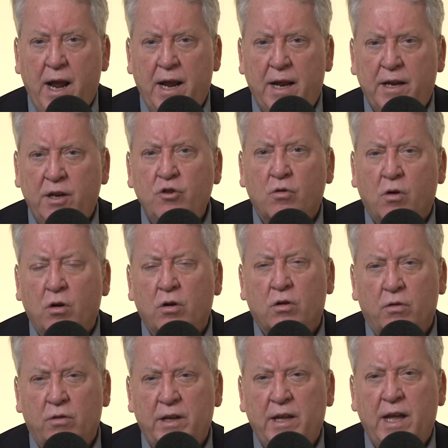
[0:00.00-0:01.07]
And in your
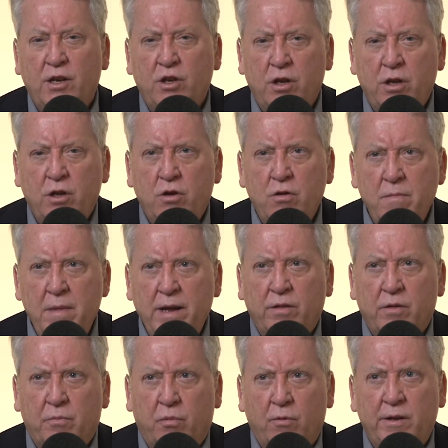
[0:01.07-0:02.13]
article, again, you
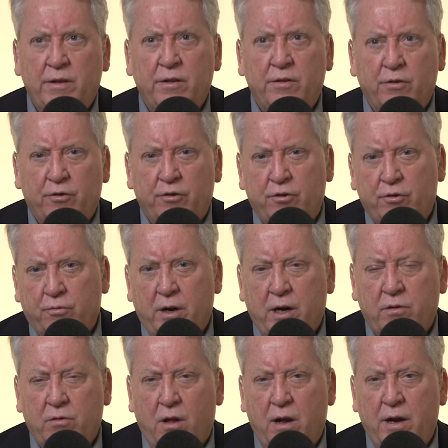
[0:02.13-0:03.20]
make the point that there's a
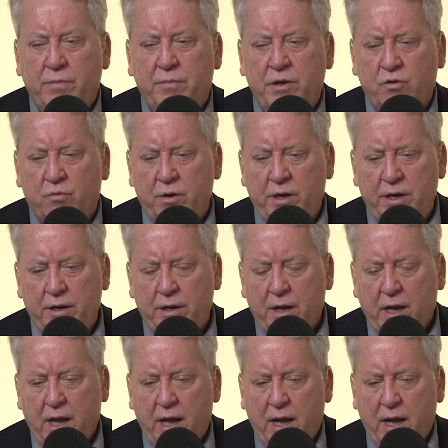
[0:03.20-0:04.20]
direct line between